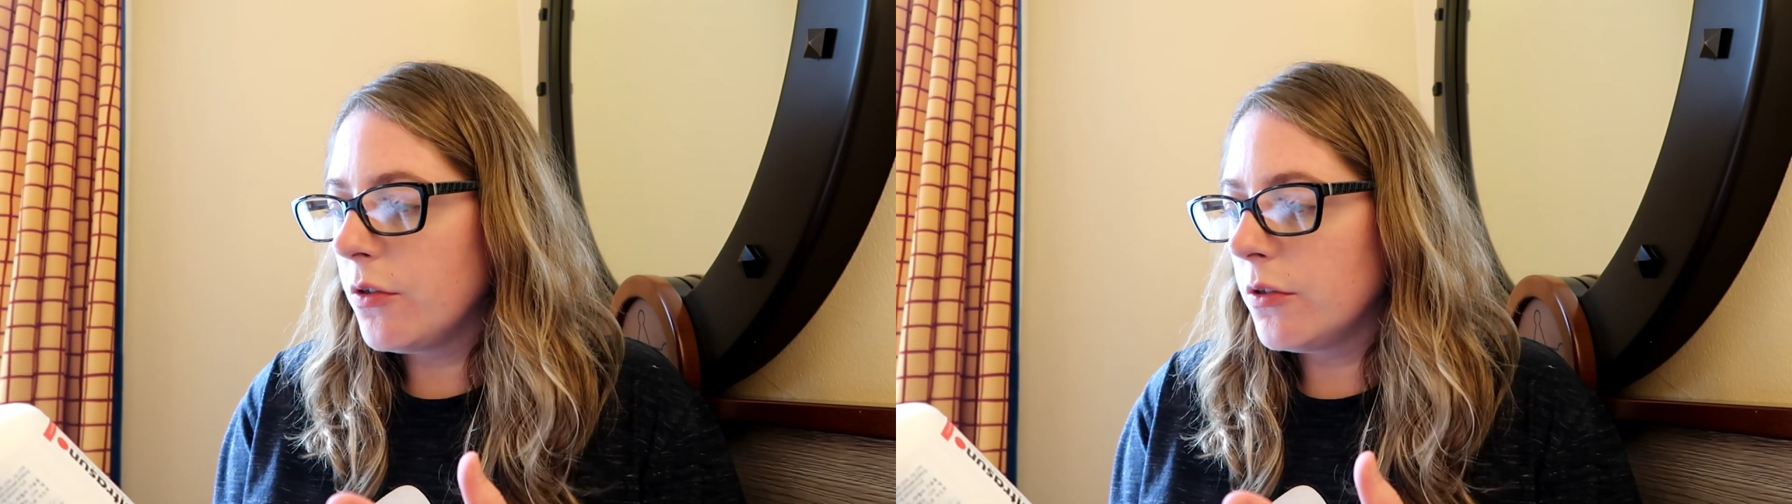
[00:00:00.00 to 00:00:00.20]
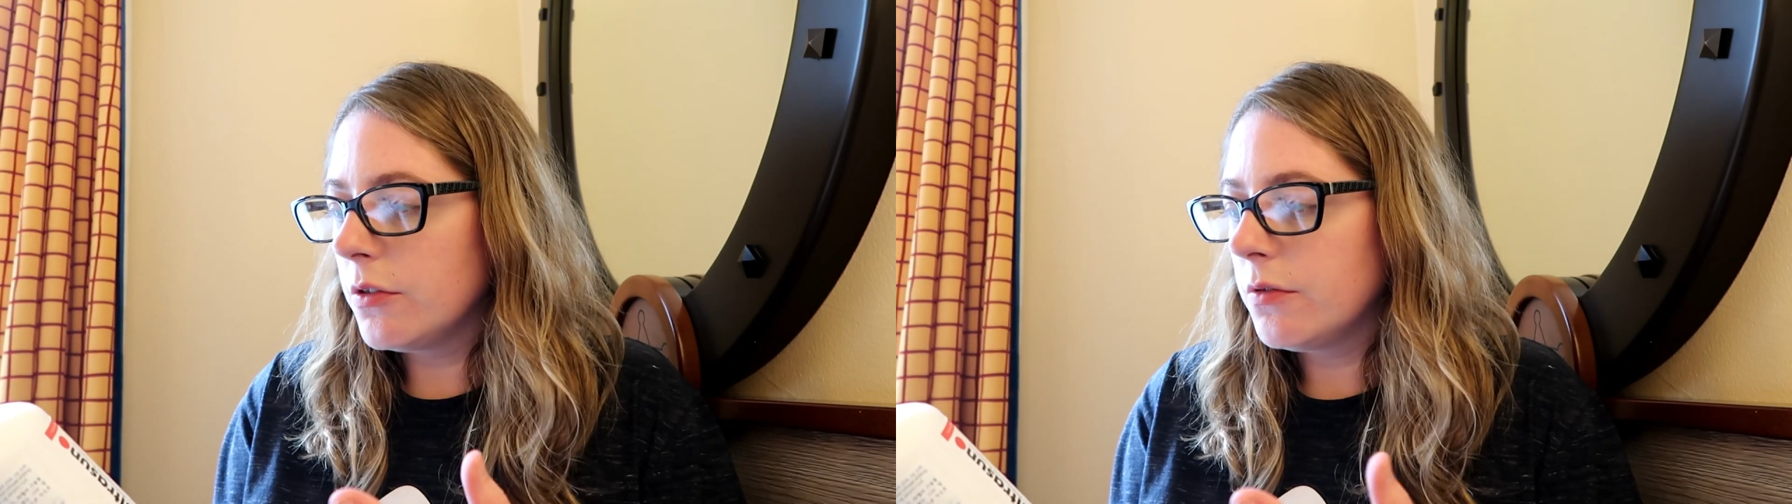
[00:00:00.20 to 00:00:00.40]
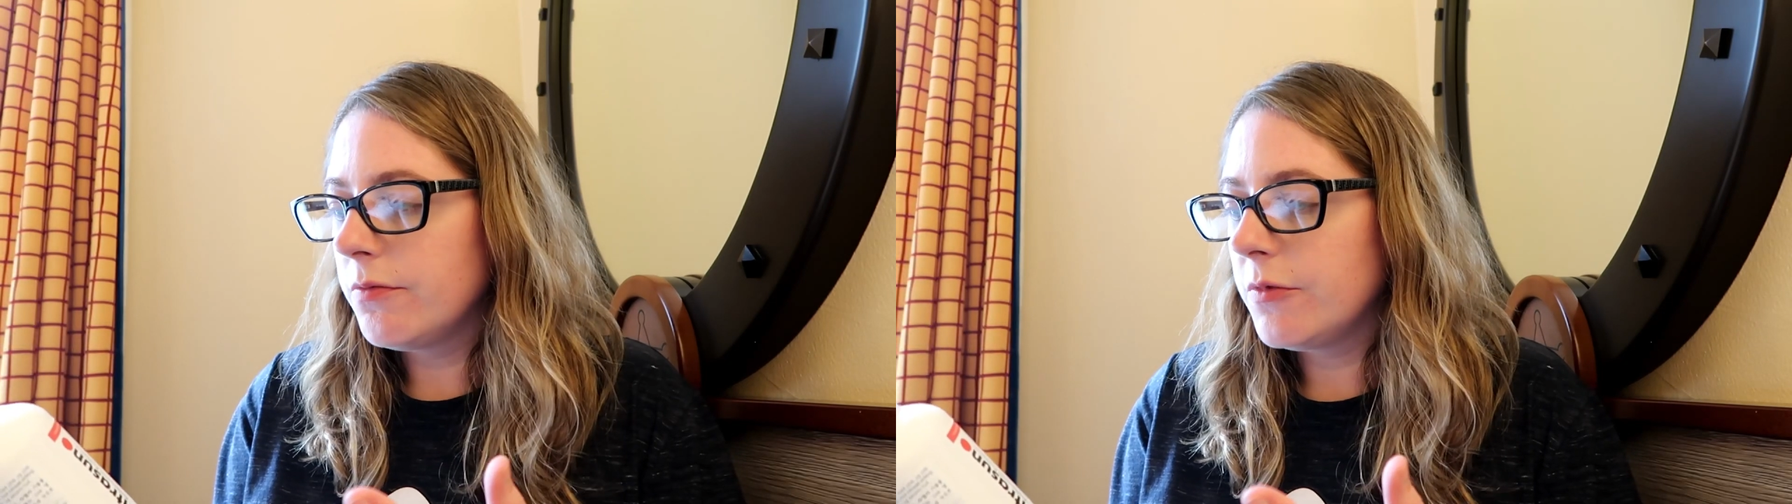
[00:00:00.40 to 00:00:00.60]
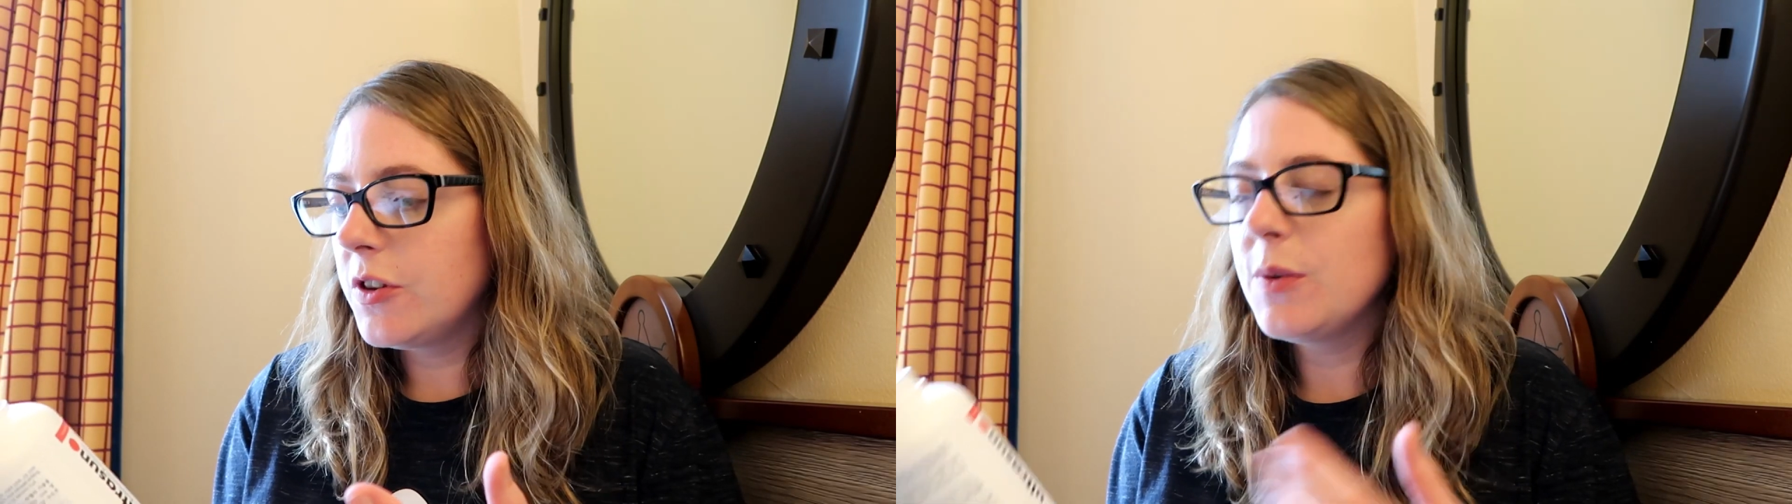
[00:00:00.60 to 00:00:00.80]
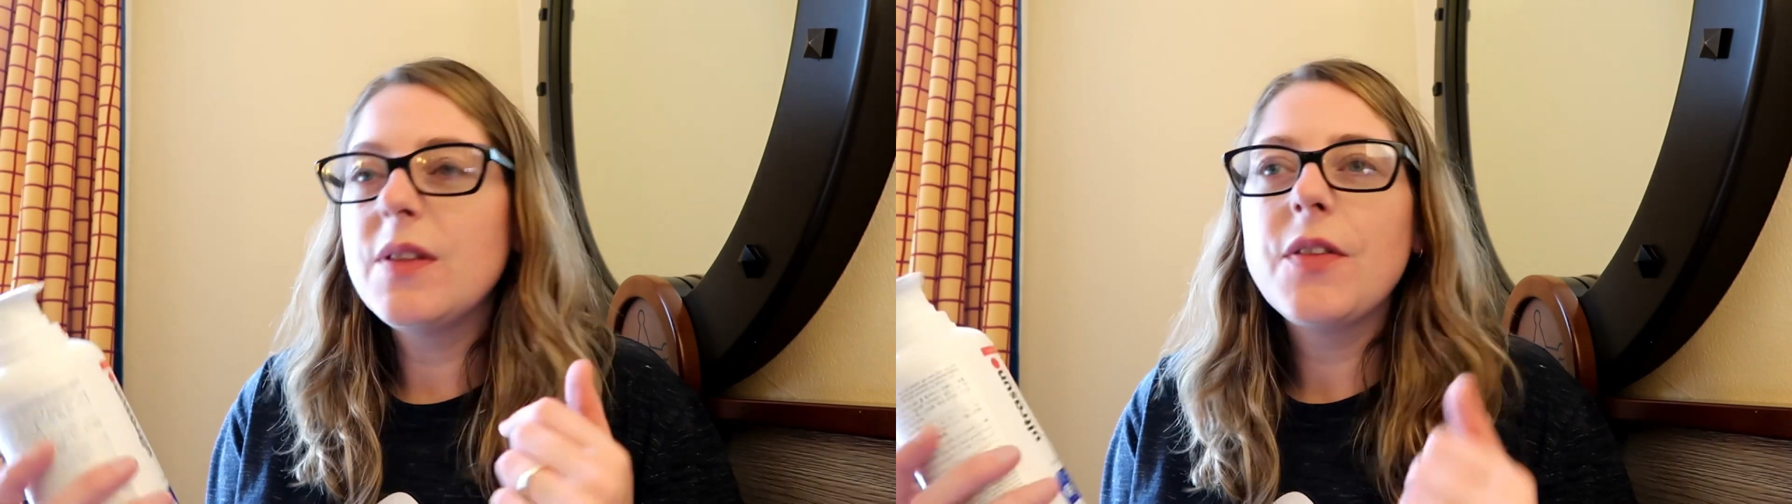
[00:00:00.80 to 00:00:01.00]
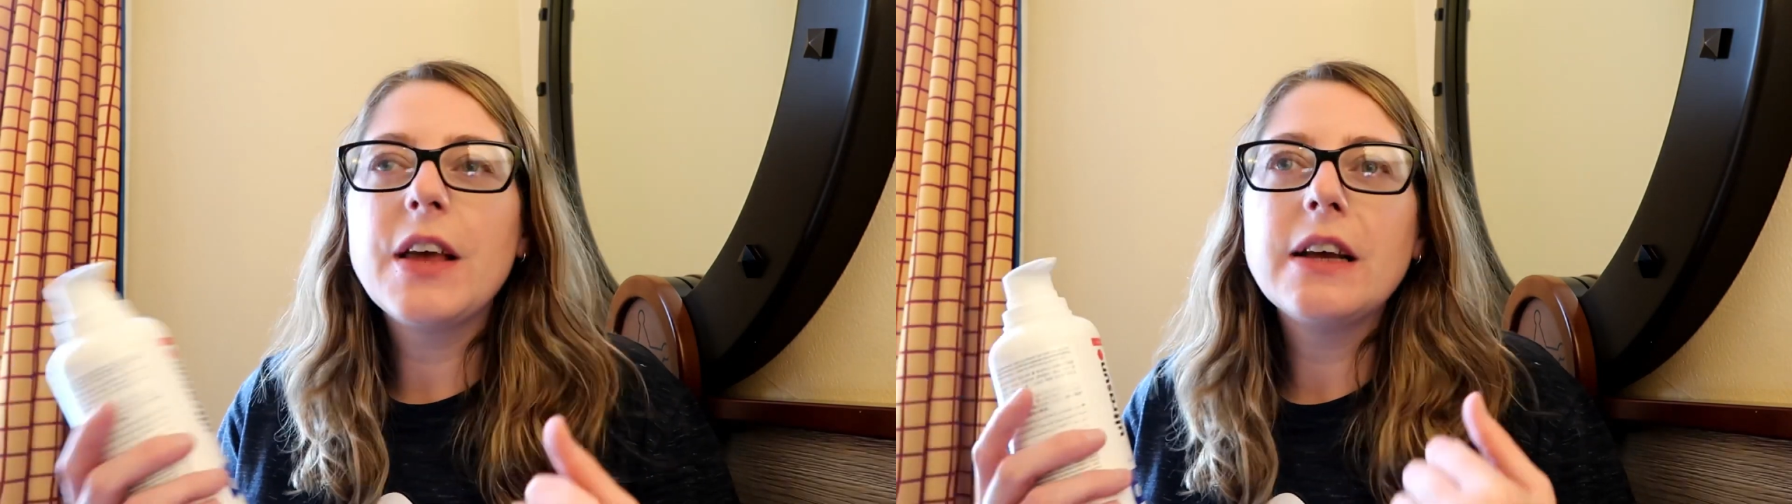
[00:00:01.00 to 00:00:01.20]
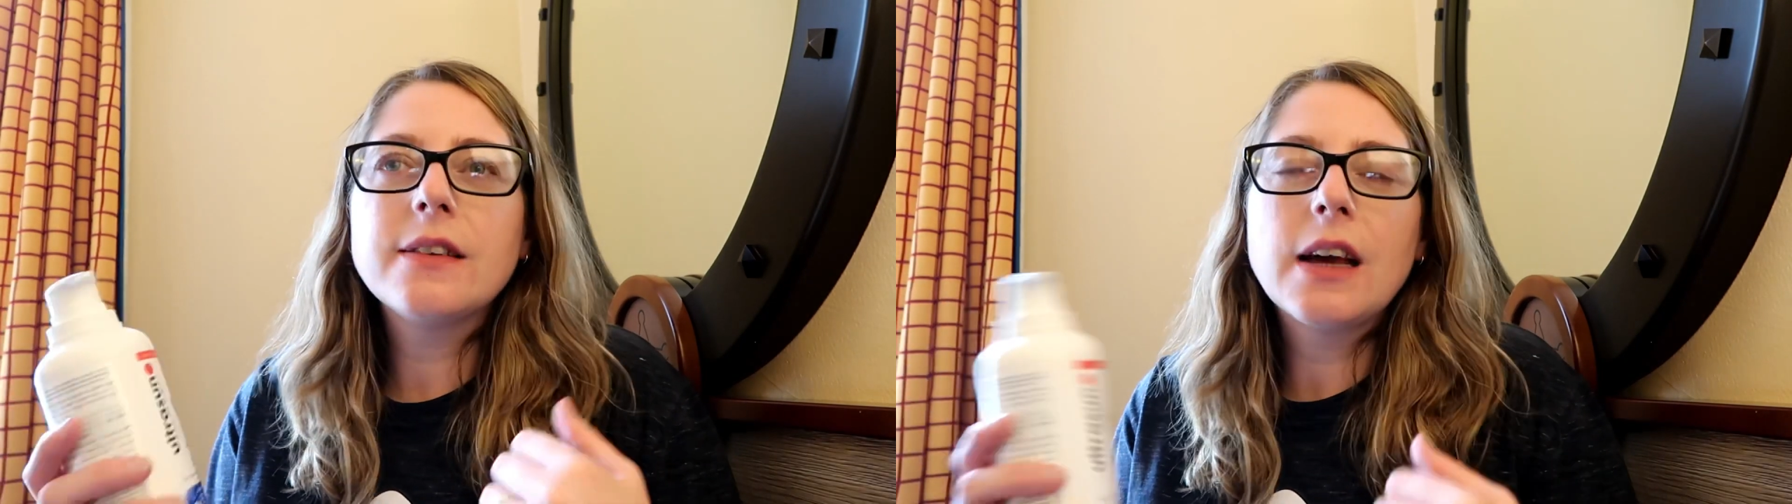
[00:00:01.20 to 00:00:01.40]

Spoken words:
or doing the things